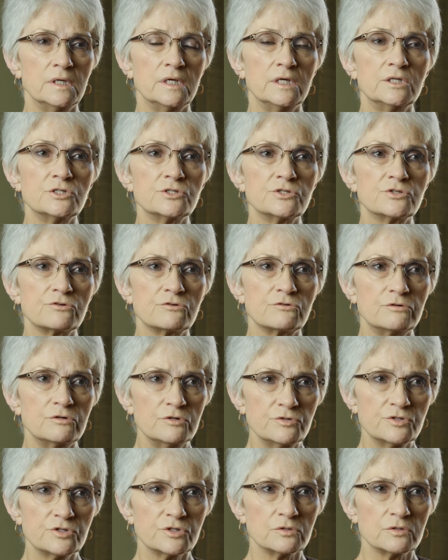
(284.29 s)
It is
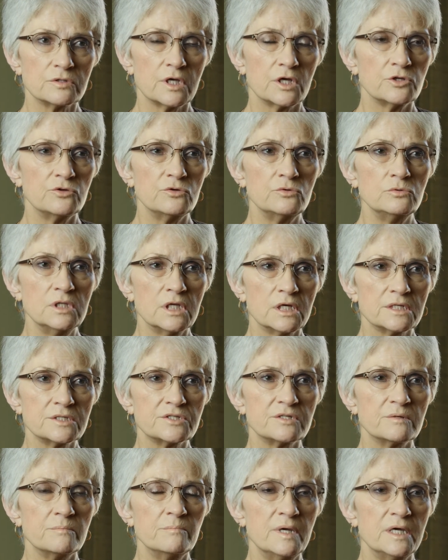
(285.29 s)
crucial that you
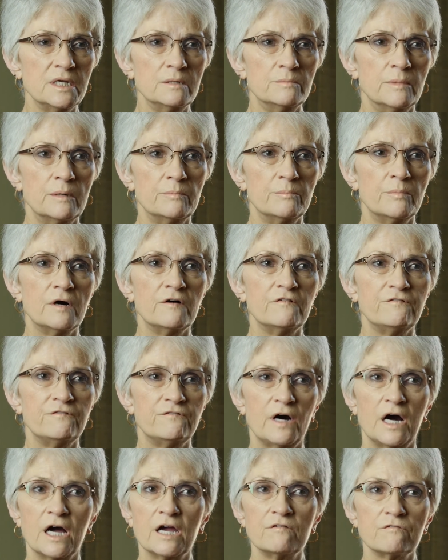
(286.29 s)
list a minimum of
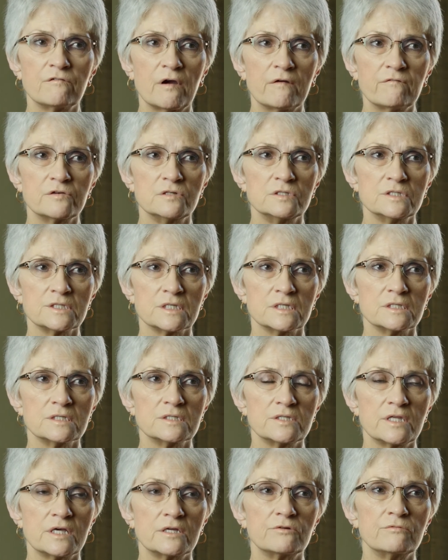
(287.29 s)
5
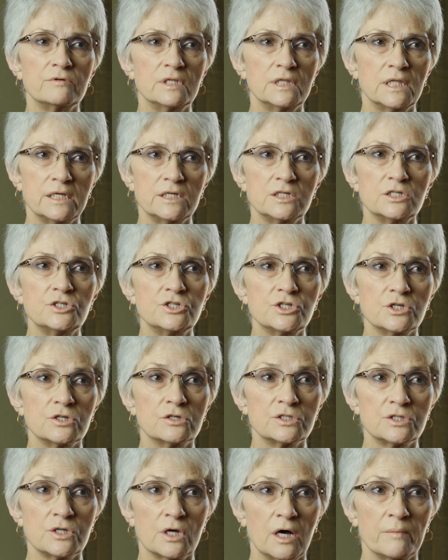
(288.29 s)
references that are related to
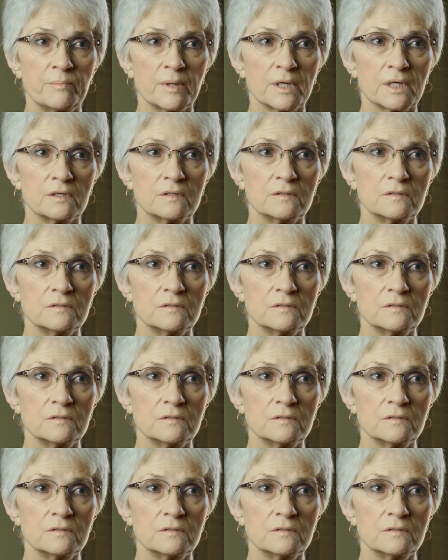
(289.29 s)
your topic.